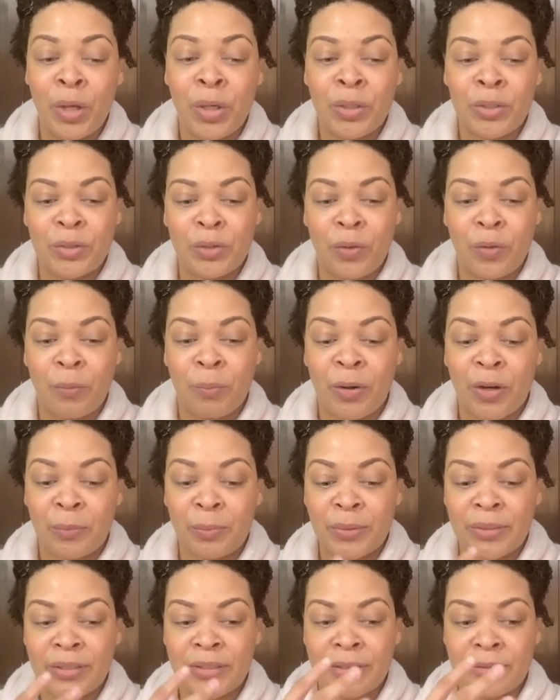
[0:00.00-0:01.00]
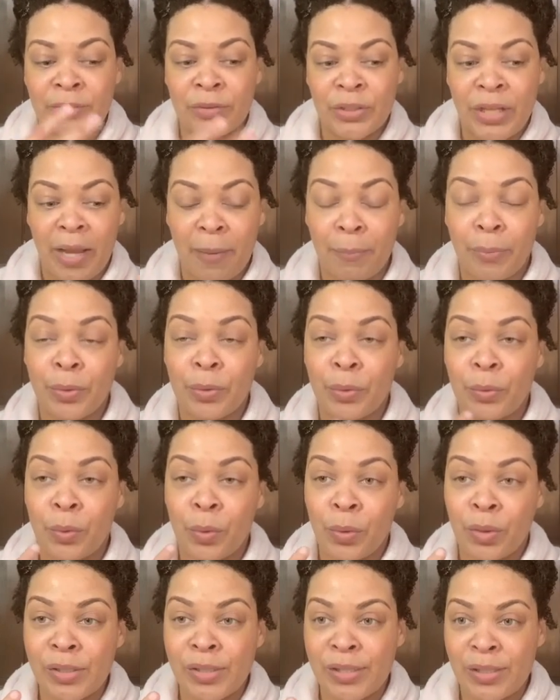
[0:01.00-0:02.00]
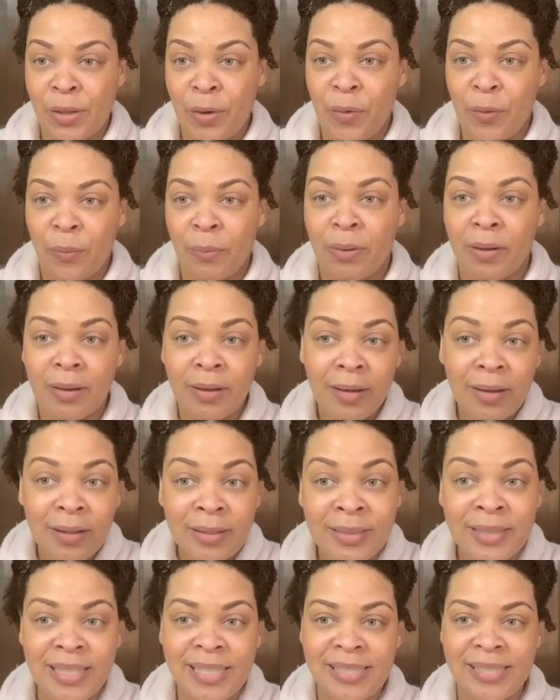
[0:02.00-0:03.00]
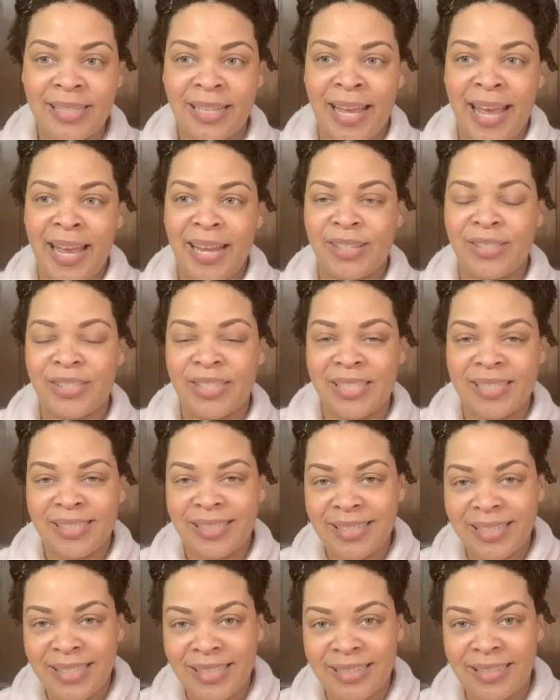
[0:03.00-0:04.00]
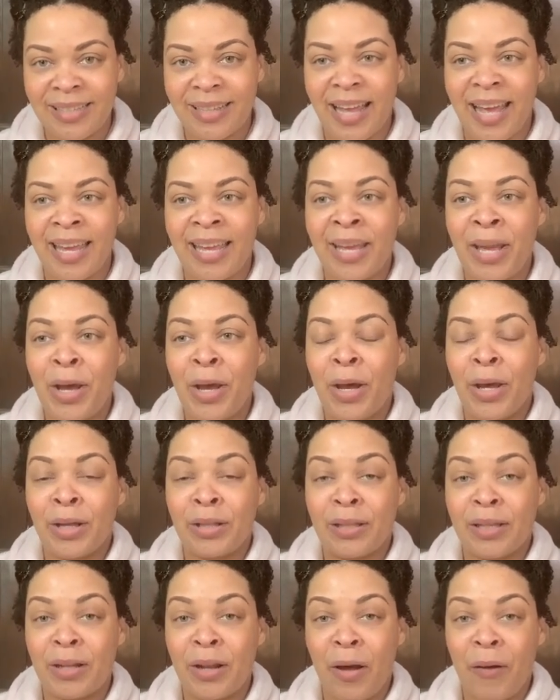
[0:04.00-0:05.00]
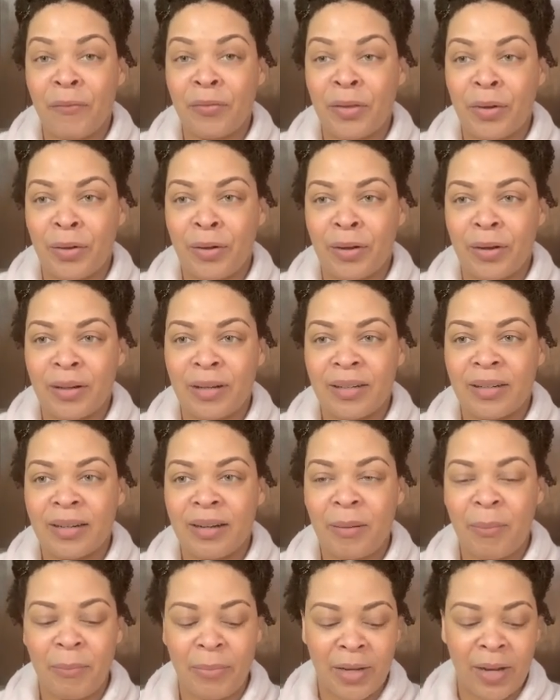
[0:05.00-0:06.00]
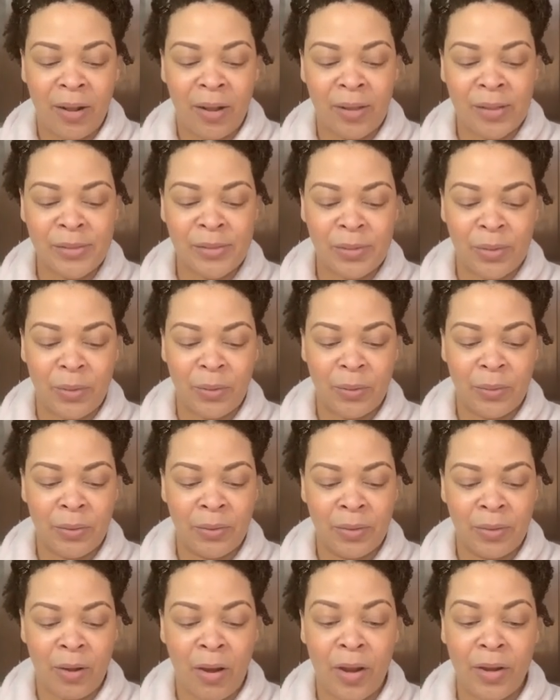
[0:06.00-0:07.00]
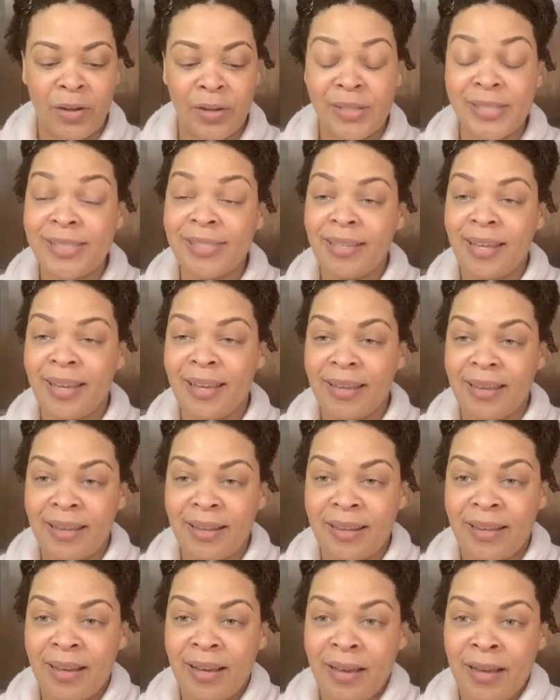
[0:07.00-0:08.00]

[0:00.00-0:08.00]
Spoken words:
So the purpose of shampoo or soap, cleansing agents, is to like clean off the dirt, but it also, on your skin,